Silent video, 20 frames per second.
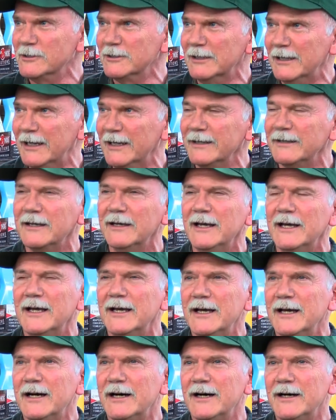like.
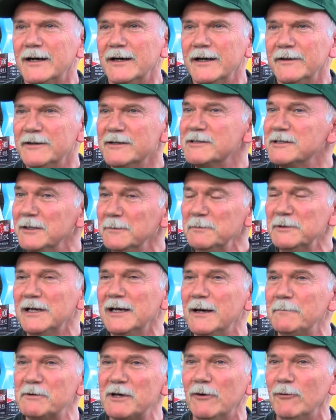And then
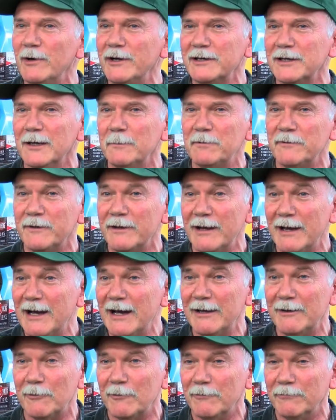sometimes I'll wake up in the
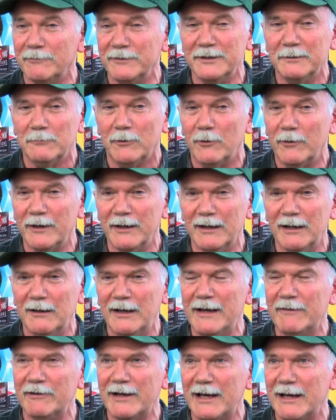night or in the morning, I'll
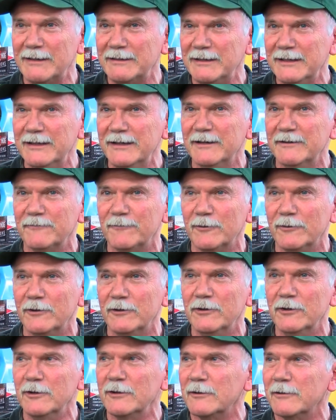have an idea for a
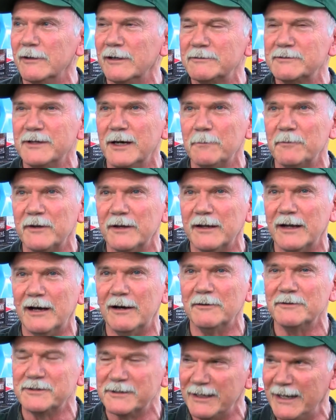hook or something, and
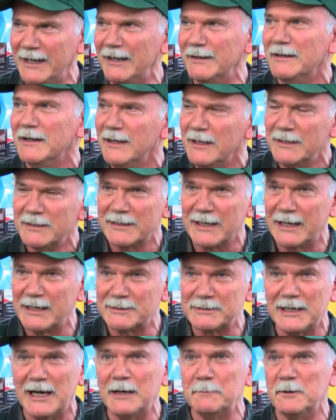I'll sit down and kind of
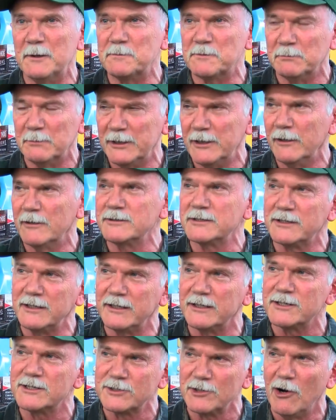type up some lyrics to
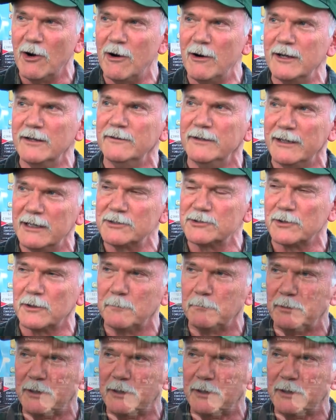get it started, and then I'll start